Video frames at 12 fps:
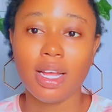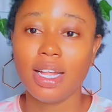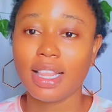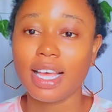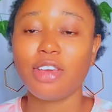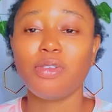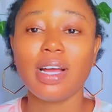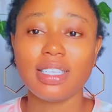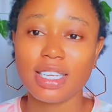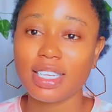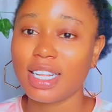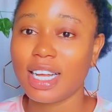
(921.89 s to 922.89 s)
Like, I
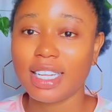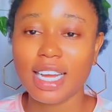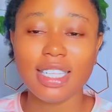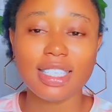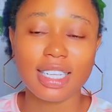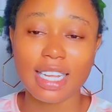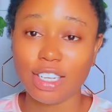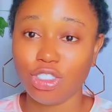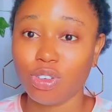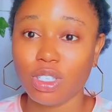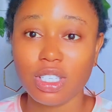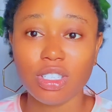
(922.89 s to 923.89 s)
said earlier that it's an
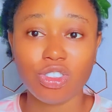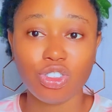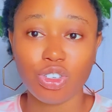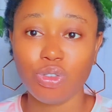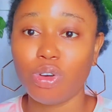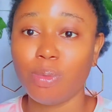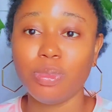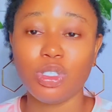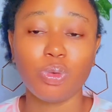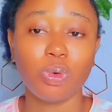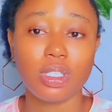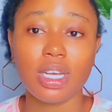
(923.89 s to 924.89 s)
hydrating serum, it's a
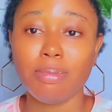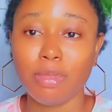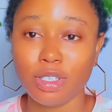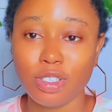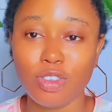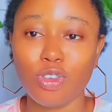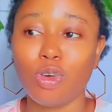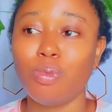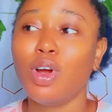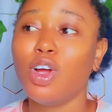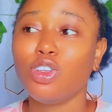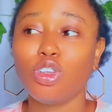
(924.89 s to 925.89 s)
water-based serum,
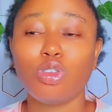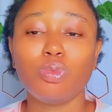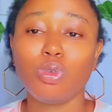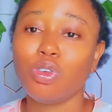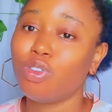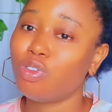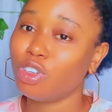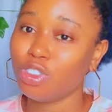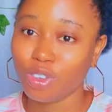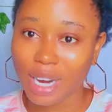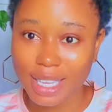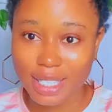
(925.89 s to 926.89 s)
so it's good for
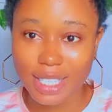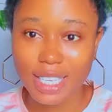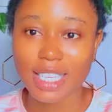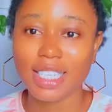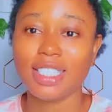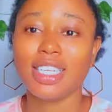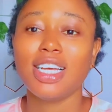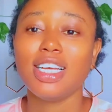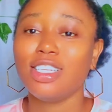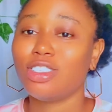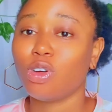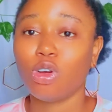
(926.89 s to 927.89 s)
dry skin.
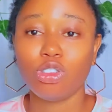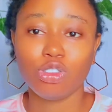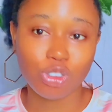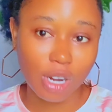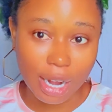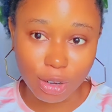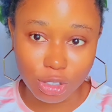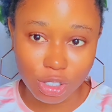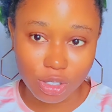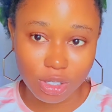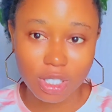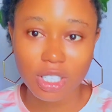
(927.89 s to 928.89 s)
It's not going to dry out
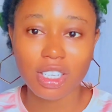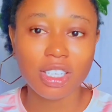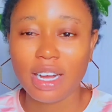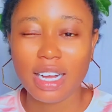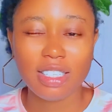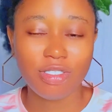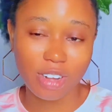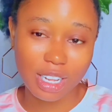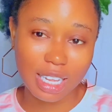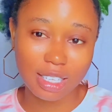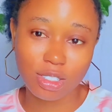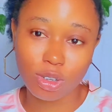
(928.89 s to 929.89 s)
your skin, and the fact
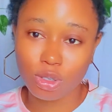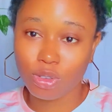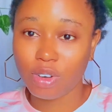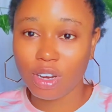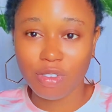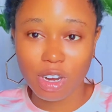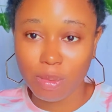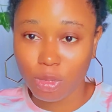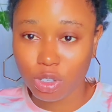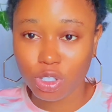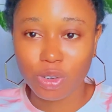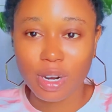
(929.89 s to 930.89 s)
that it's also very
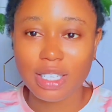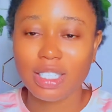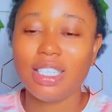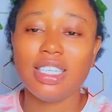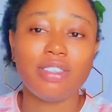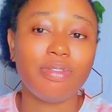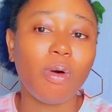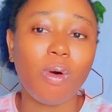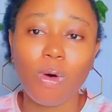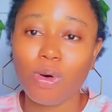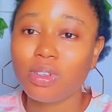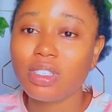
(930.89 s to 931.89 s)
moisturizing is for
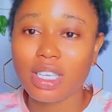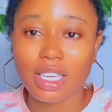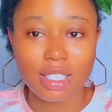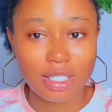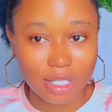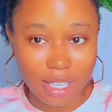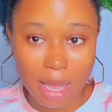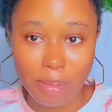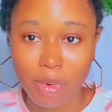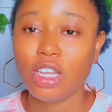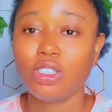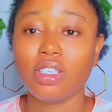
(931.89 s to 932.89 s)
all skin type.
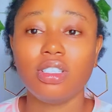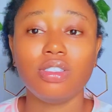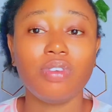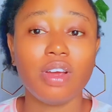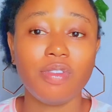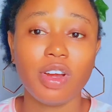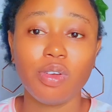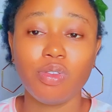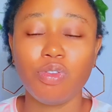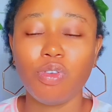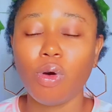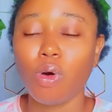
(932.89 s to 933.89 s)
So it is very good
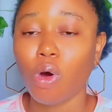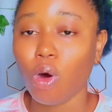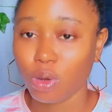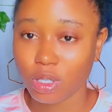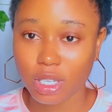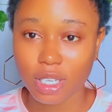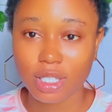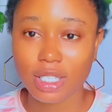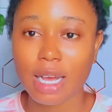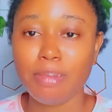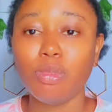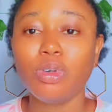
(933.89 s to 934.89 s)
for all skin
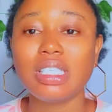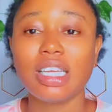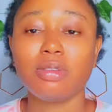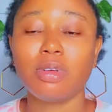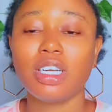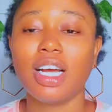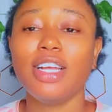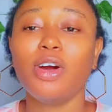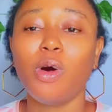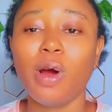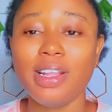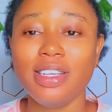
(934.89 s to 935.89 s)
type, most especially
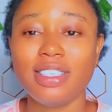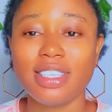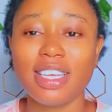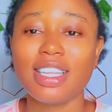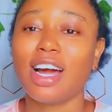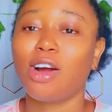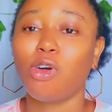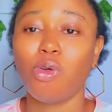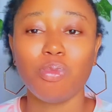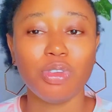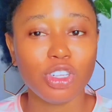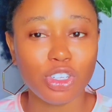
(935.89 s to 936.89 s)
oily skin and
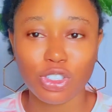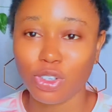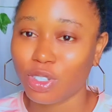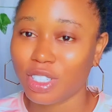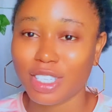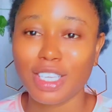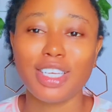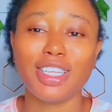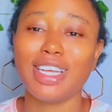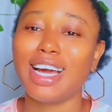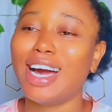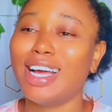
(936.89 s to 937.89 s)
combination skin.
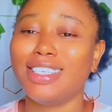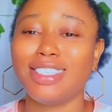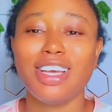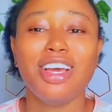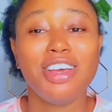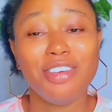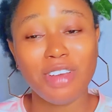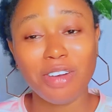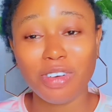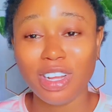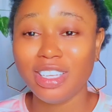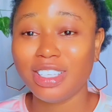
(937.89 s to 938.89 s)
Guys, if you have
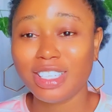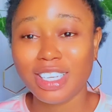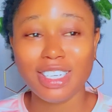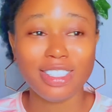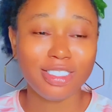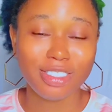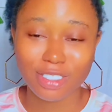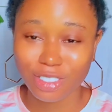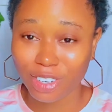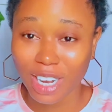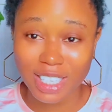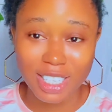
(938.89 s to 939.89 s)
oily skin,
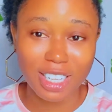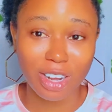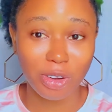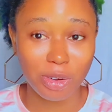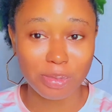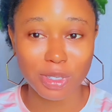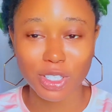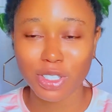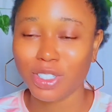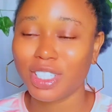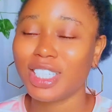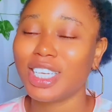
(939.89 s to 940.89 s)
dry skin, and
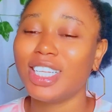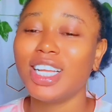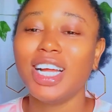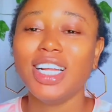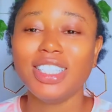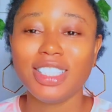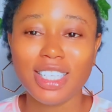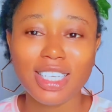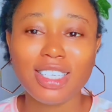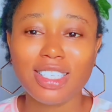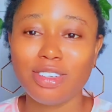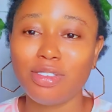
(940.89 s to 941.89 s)
combination skin,
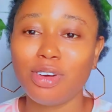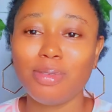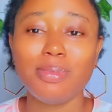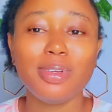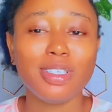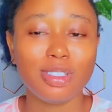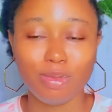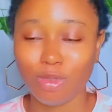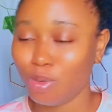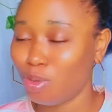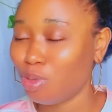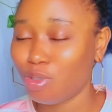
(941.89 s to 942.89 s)
this serum is
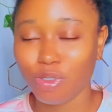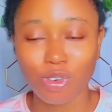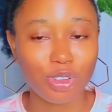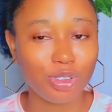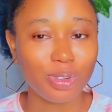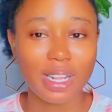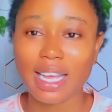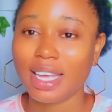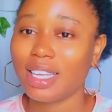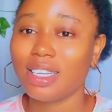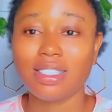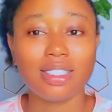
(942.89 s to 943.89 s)
good for you. Like,
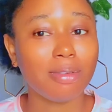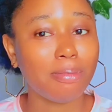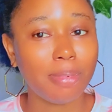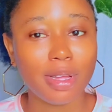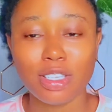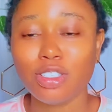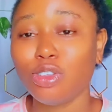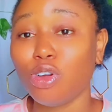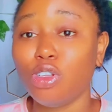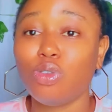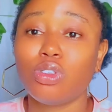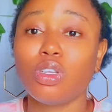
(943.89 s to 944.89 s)
it's the best. So
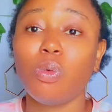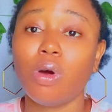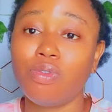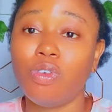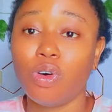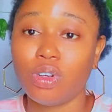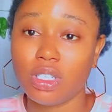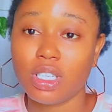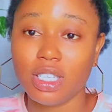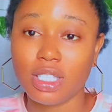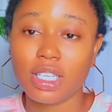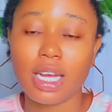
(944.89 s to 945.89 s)
it will still work for all
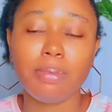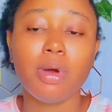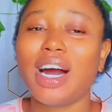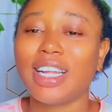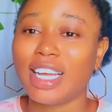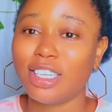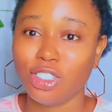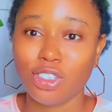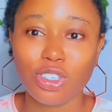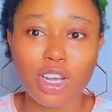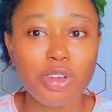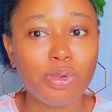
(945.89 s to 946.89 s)
skin type, and as
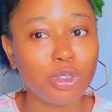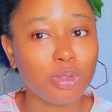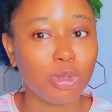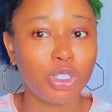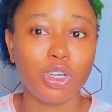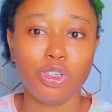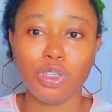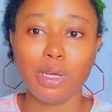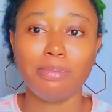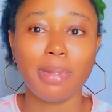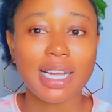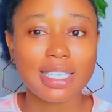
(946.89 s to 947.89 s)
usual, you want to make sure you do a
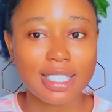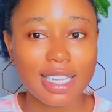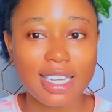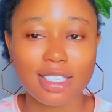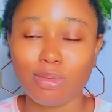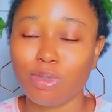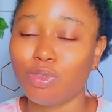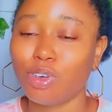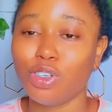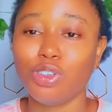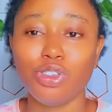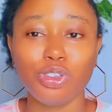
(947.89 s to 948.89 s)
patch test before
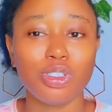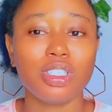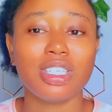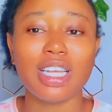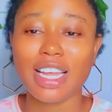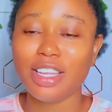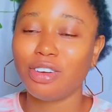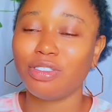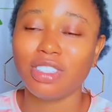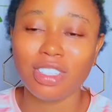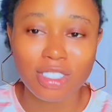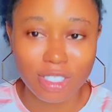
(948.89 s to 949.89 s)
you use any
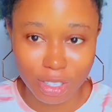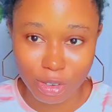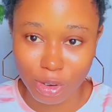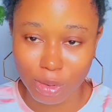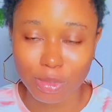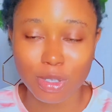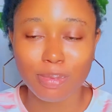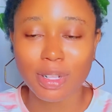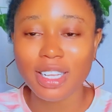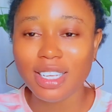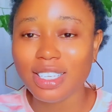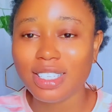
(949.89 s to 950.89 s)
of these serums.
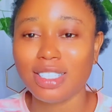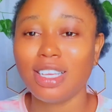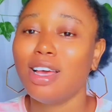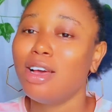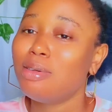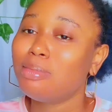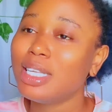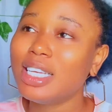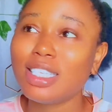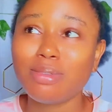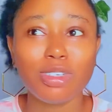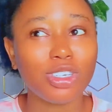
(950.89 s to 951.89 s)
Please
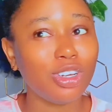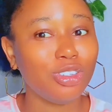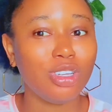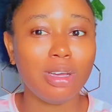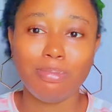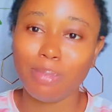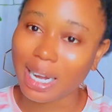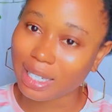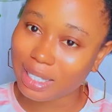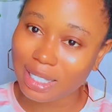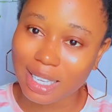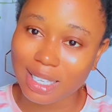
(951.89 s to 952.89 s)
make sure you do a
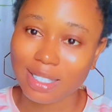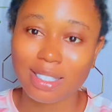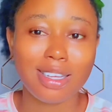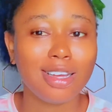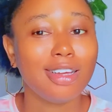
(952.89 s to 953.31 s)
patch test.